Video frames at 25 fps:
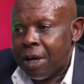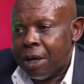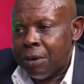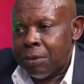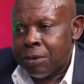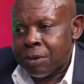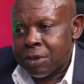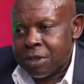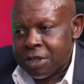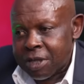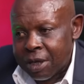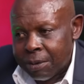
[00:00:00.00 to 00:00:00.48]
I
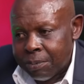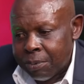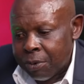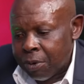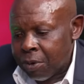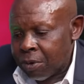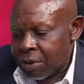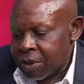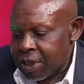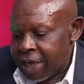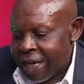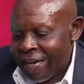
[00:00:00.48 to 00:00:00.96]
would
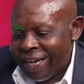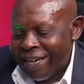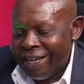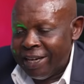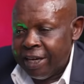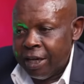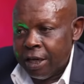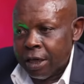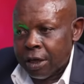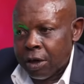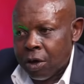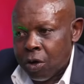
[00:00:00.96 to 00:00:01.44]
support
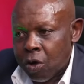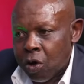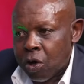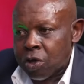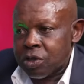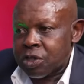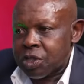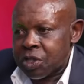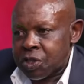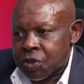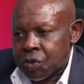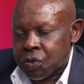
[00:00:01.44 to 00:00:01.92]
any
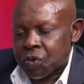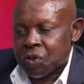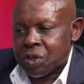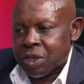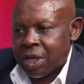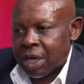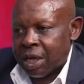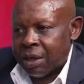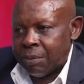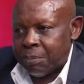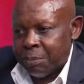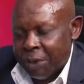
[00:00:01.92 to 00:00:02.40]

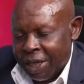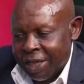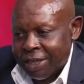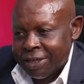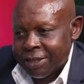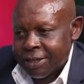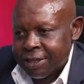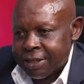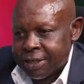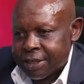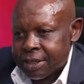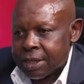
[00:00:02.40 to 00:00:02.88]
constitutional
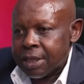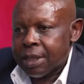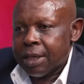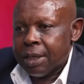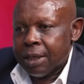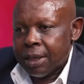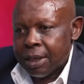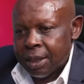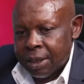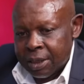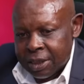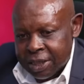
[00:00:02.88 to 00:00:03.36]
means
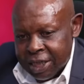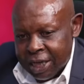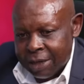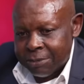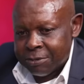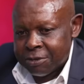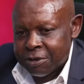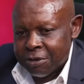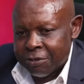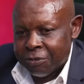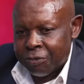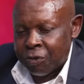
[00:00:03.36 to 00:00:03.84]
in
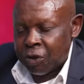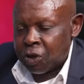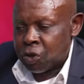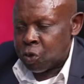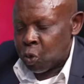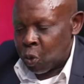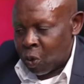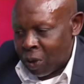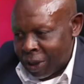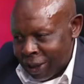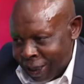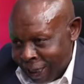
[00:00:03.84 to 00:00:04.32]
terms of which
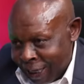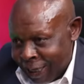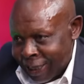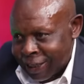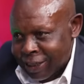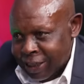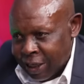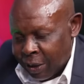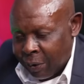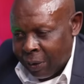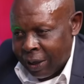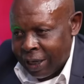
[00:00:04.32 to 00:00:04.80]
we'll
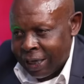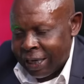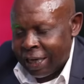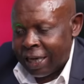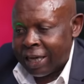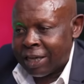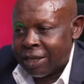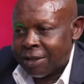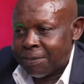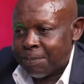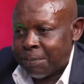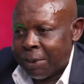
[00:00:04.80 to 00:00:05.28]
get our
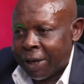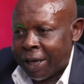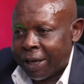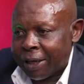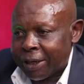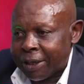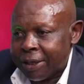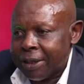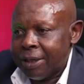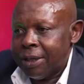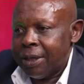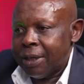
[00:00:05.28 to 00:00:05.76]
land
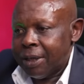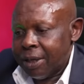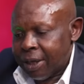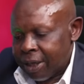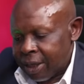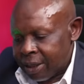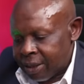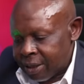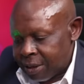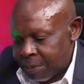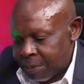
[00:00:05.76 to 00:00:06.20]
back. And